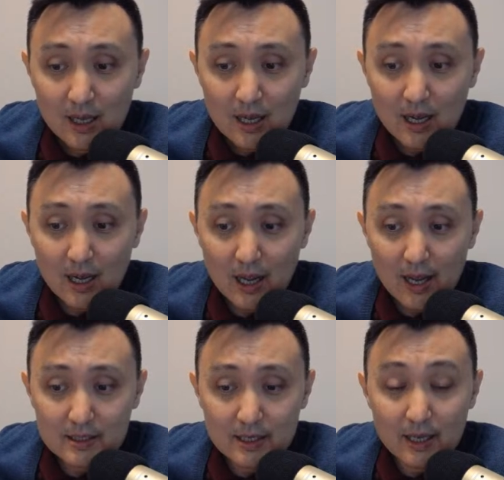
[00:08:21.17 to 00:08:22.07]

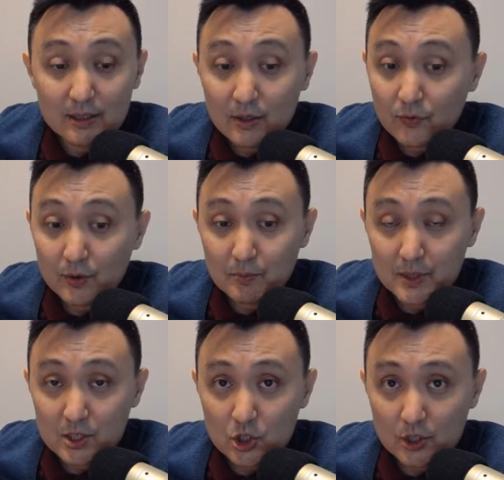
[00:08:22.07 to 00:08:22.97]
has a different
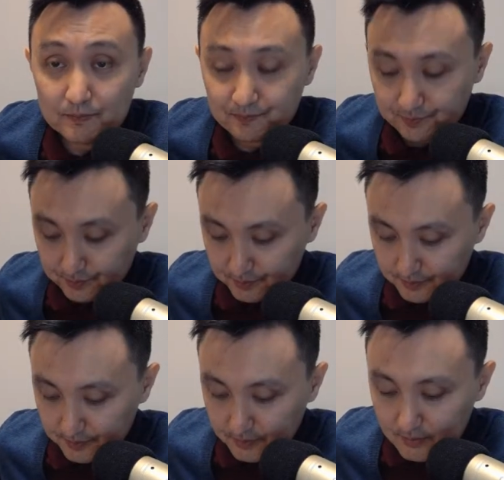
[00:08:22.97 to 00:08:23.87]
position.
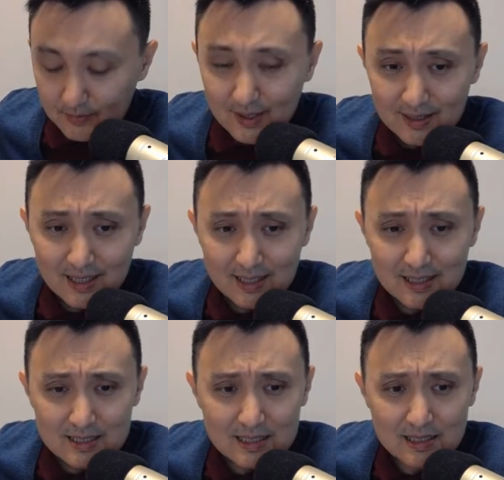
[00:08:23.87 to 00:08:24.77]
That
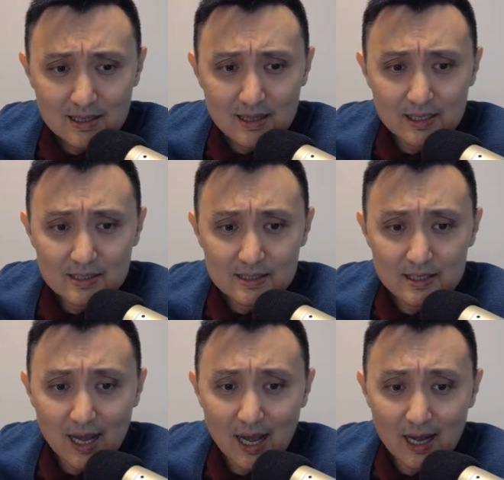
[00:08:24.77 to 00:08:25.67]
Kazakhstan thinks
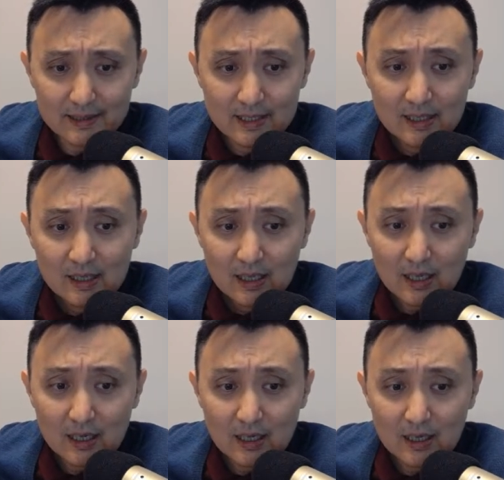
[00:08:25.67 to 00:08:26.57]
that
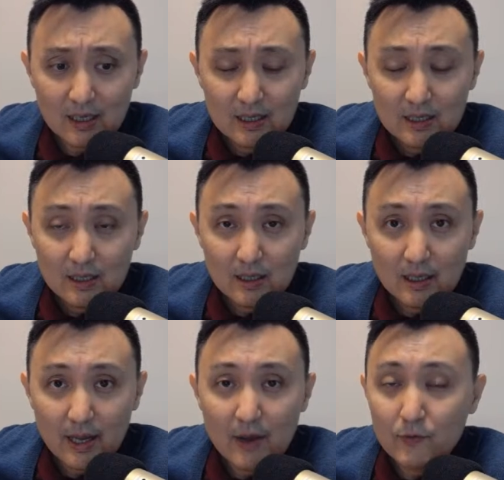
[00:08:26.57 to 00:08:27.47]

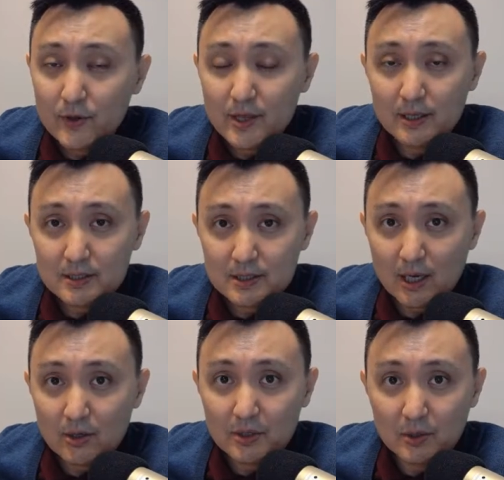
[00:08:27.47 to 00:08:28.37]
everything
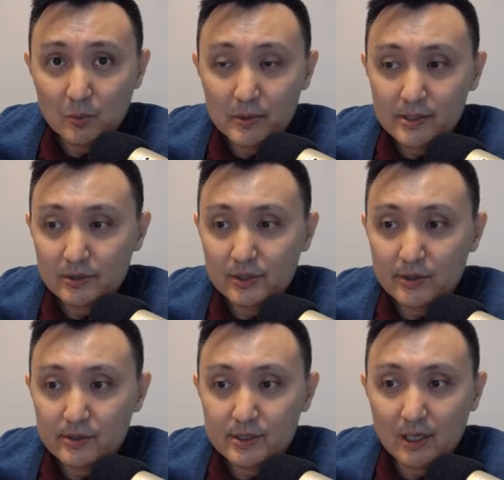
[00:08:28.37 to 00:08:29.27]
started with a
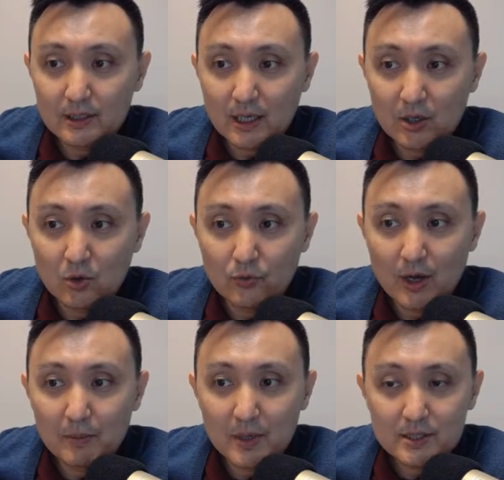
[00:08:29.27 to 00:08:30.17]
terrorist attack of
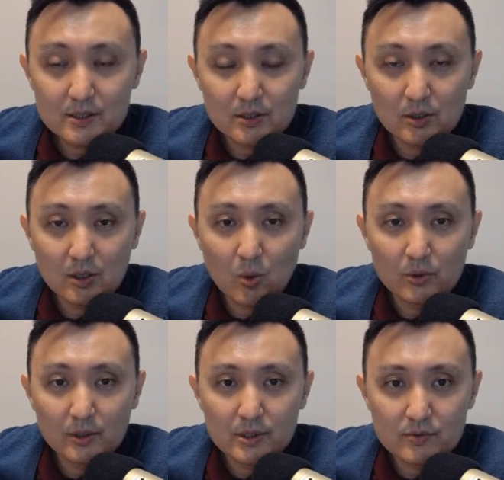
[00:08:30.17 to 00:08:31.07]
Hamas
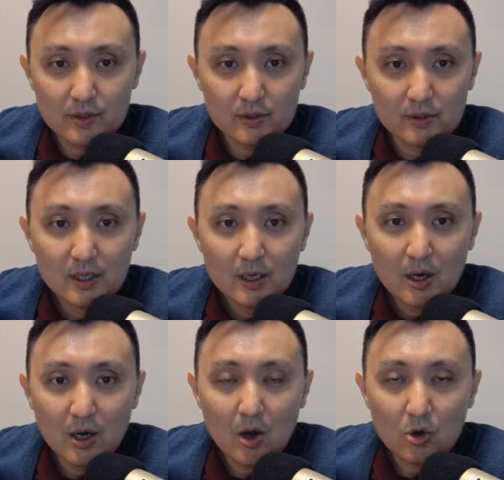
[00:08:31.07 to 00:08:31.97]
on Israel
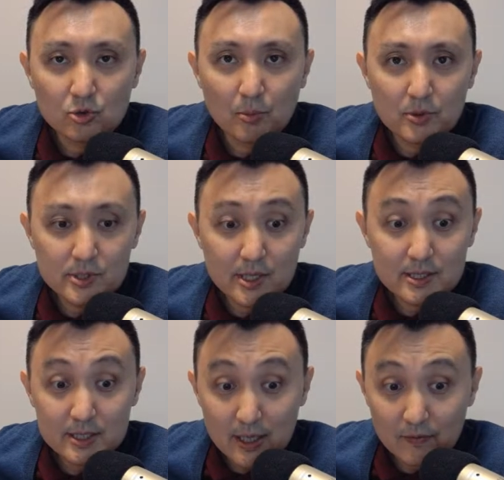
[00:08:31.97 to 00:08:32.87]
October the
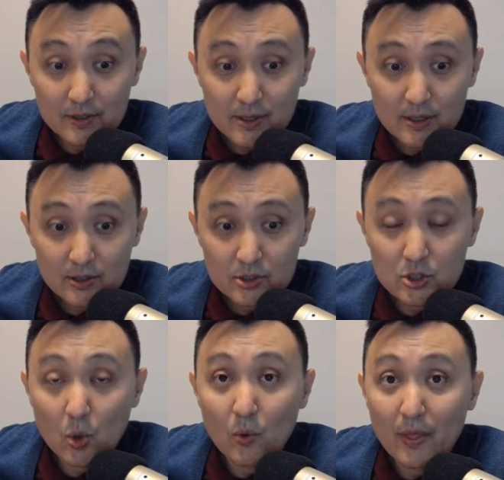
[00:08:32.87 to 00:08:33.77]
7th.
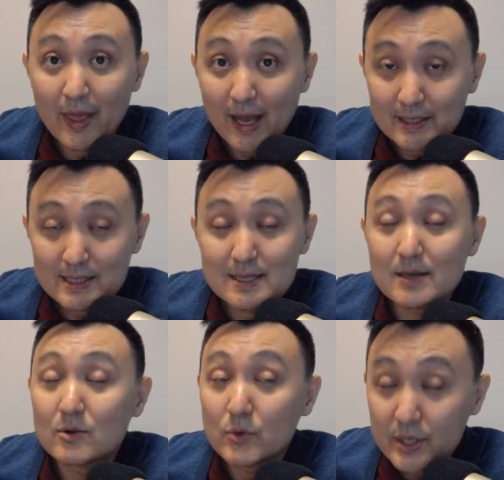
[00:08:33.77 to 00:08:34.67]
So that's
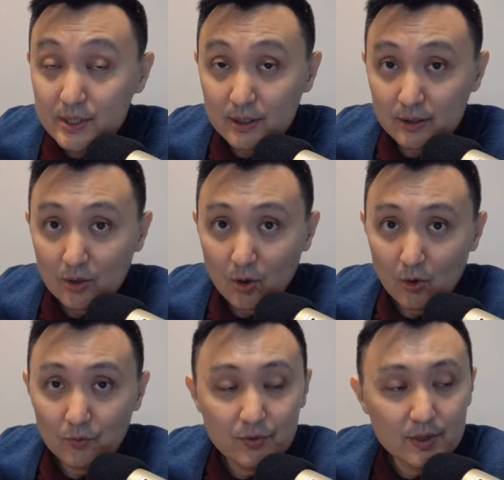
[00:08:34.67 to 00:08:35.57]
the reason
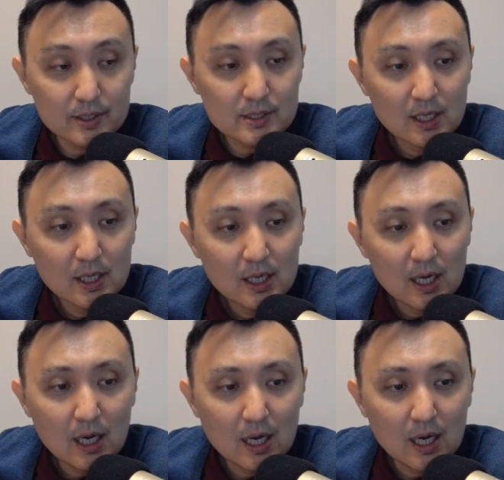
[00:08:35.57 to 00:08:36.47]
of this
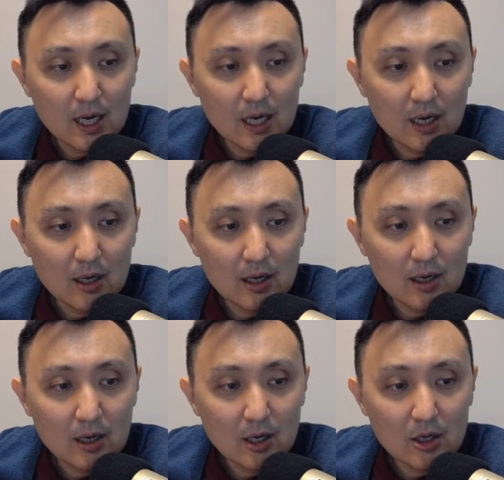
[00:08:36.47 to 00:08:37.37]

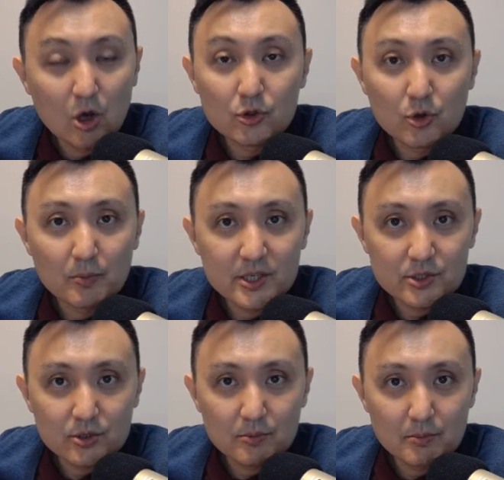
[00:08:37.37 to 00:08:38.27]

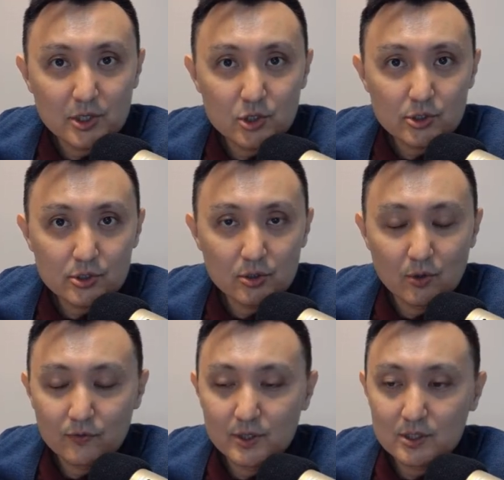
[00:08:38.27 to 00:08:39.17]
countermeasures
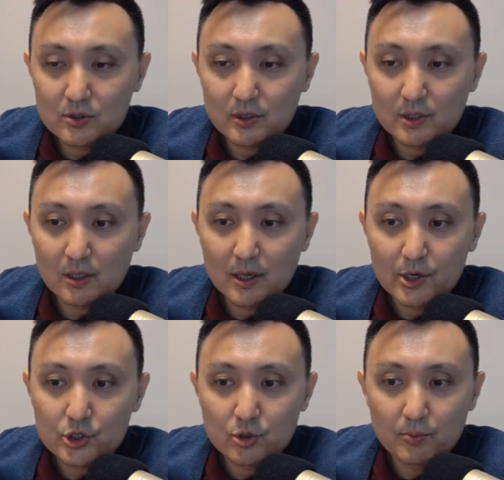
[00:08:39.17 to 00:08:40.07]
of this
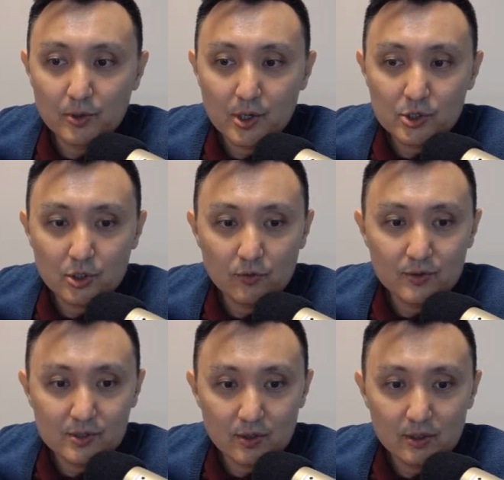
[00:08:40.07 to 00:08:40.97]
retaliation operation of
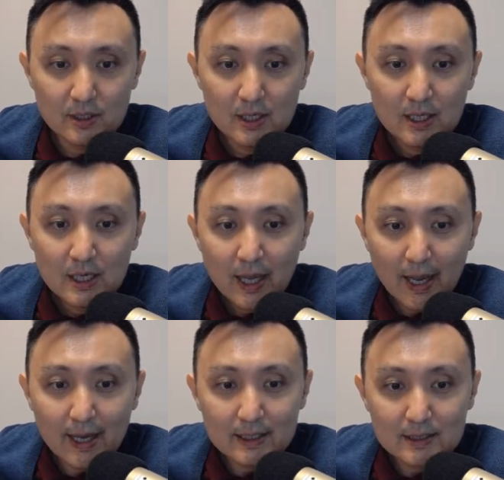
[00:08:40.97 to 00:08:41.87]
Israel.
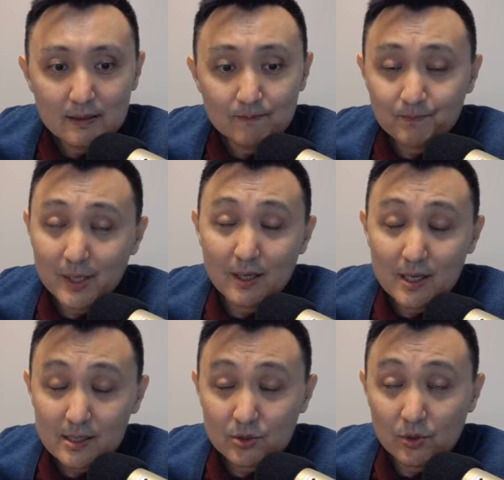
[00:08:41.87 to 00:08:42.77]
And
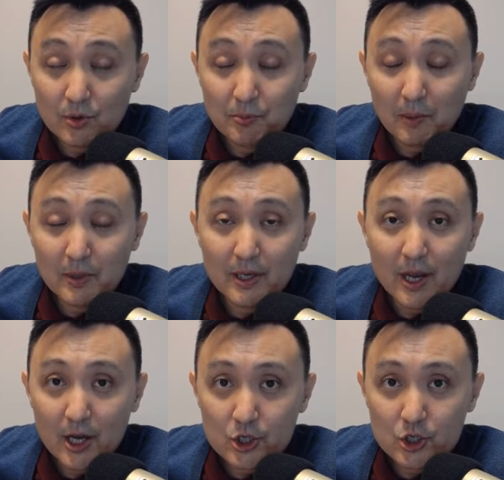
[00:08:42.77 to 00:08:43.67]
Kazakhstan Republic
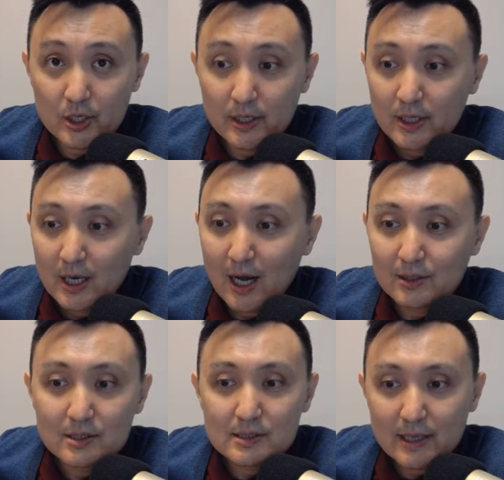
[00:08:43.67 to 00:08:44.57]
actually
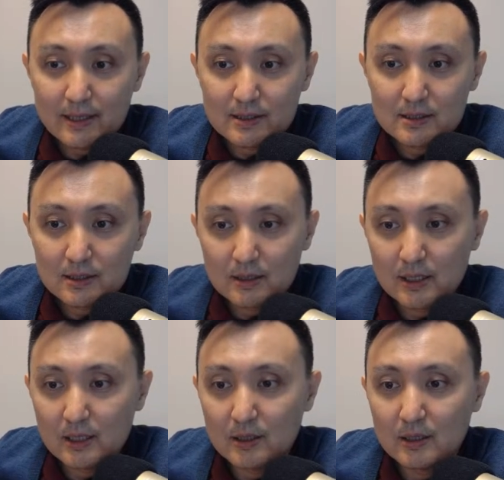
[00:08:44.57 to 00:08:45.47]
understands
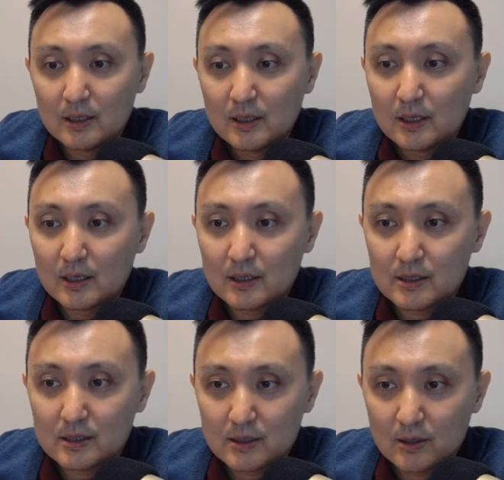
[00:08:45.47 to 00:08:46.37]
the
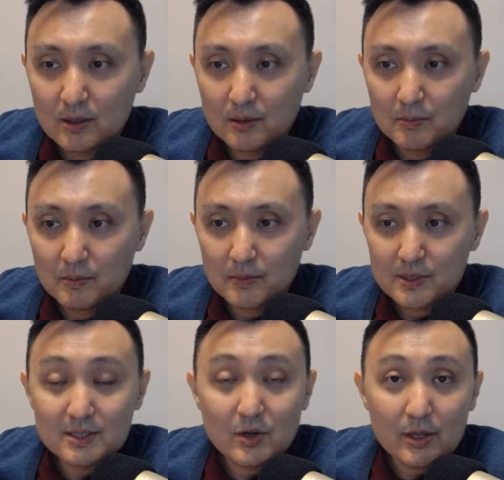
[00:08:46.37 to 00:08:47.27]

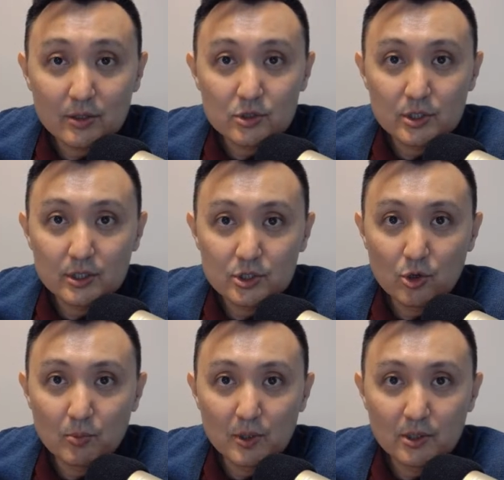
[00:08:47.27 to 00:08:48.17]

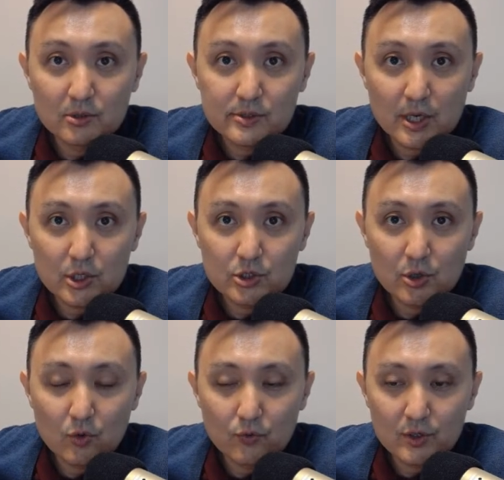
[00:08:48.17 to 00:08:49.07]
geopolitical strategy
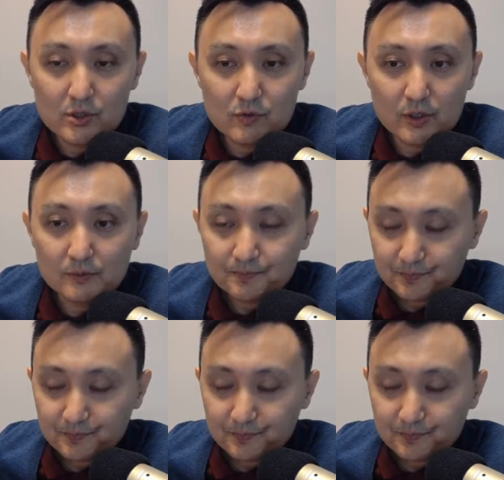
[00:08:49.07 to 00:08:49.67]
of Israel,